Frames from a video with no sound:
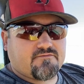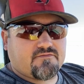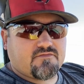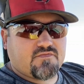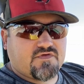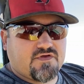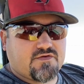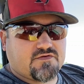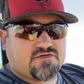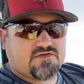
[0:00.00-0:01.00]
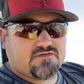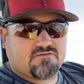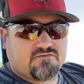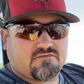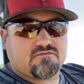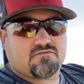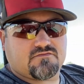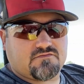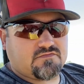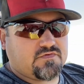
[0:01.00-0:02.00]
yields
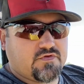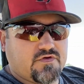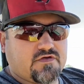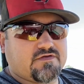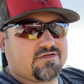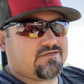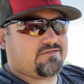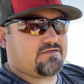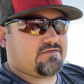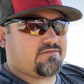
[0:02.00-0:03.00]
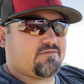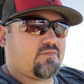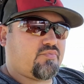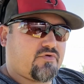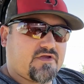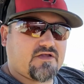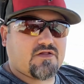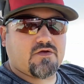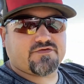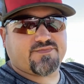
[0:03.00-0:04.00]
look pretty close, but